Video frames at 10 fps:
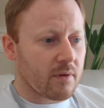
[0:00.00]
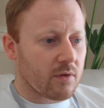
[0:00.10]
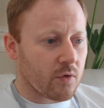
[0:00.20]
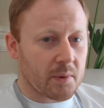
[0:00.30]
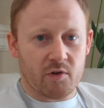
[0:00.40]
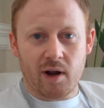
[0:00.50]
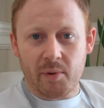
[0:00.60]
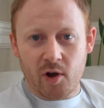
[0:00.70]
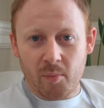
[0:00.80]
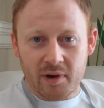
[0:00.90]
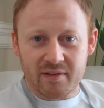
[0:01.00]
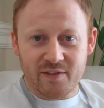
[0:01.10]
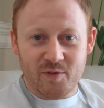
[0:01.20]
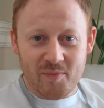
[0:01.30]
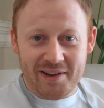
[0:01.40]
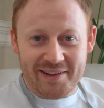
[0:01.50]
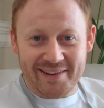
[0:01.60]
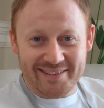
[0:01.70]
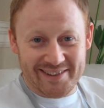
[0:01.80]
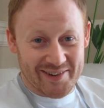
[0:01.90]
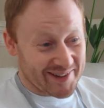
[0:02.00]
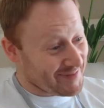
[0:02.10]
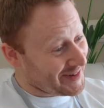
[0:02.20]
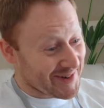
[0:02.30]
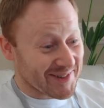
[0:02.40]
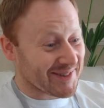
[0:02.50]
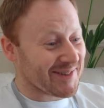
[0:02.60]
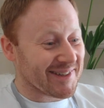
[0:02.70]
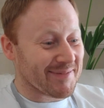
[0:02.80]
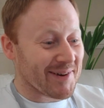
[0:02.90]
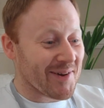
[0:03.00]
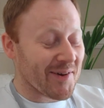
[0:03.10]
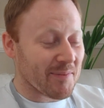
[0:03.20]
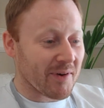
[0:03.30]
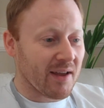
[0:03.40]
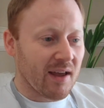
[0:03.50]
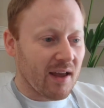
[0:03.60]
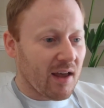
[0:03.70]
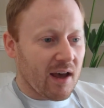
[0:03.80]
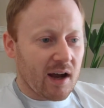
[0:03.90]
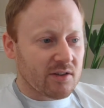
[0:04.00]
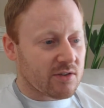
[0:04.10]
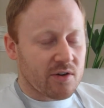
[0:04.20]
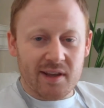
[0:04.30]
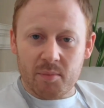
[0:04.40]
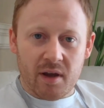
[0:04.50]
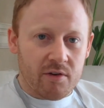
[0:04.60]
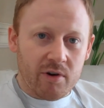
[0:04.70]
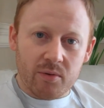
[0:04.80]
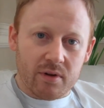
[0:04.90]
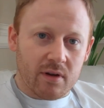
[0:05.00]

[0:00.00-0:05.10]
don't be wrong, I'll be completely different with my kids, you know, they'll be good at school and they'll be learning, but I just couldn't get my head around it.